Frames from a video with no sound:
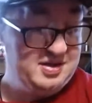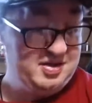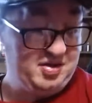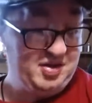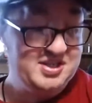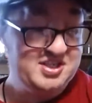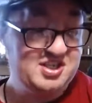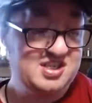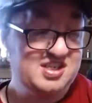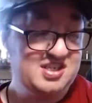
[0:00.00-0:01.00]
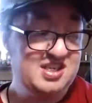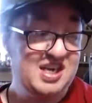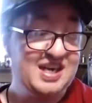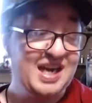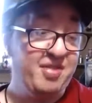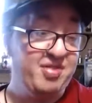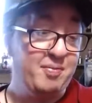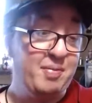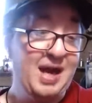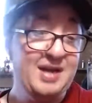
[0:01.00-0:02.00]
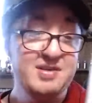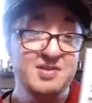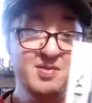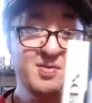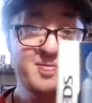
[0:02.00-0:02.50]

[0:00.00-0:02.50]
So let's check out the manual.